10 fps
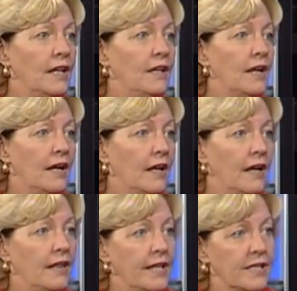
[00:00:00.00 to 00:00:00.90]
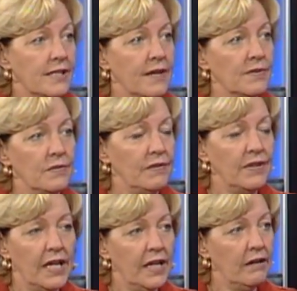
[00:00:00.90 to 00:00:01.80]
And I think it's absolutely, we've
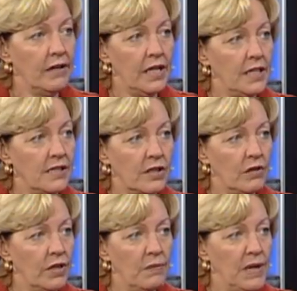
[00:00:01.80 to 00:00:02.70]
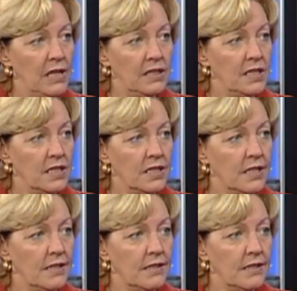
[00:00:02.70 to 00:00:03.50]
got to get rid of these career politicians.